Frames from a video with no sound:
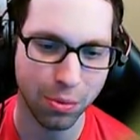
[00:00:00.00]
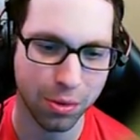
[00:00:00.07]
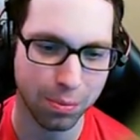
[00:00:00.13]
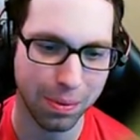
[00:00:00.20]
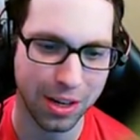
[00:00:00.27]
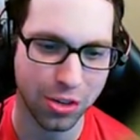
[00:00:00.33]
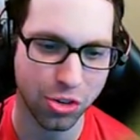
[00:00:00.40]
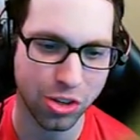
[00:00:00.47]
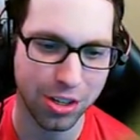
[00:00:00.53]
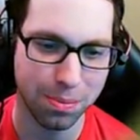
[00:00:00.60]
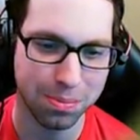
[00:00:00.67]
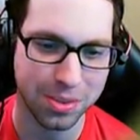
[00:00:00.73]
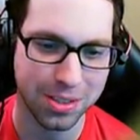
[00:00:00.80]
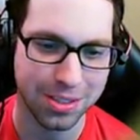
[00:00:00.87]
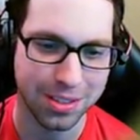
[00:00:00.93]
with my
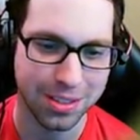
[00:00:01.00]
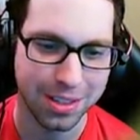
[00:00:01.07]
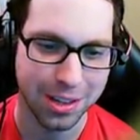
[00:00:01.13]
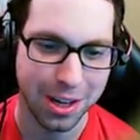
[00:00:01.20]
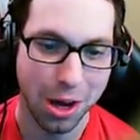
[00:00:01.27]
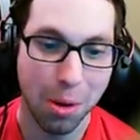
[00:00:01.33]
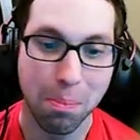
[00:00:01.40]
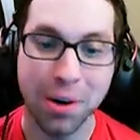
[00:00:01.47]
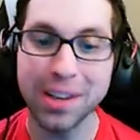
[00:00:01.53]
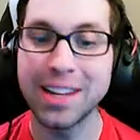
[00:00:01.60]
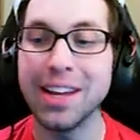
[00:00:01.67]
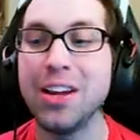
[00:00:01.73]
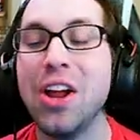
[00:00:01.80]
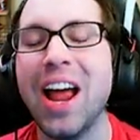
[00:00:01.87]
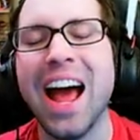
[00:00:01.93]
chips? But
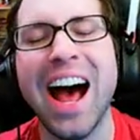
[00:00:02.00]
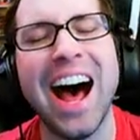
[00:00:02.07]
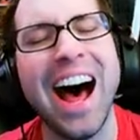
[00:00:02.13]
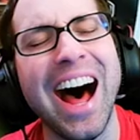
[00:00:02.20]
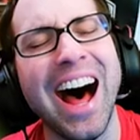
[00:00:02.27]
again, and